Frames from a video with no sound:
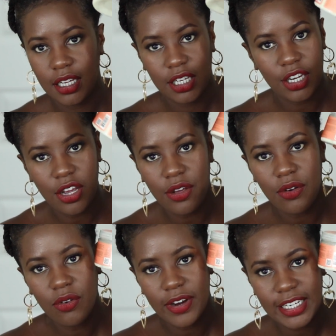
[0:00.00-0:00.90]
You know it
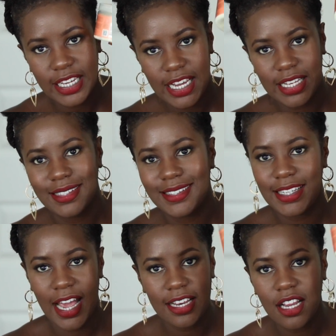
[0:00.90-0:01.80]
already, it's
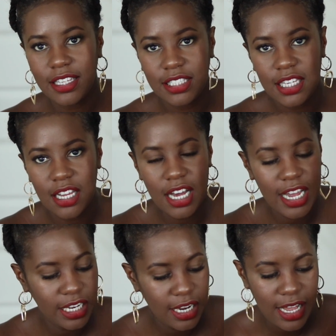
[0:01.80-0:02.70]

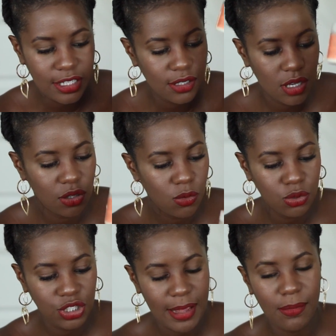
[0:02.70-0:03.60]
$10.99 as
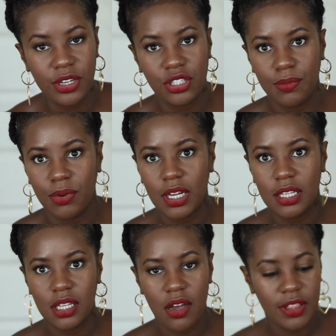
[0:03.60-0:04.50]
all Shea Moisture
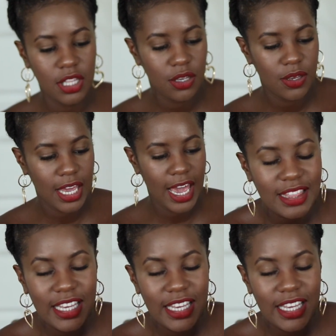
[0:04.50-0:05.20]
products are in the UK.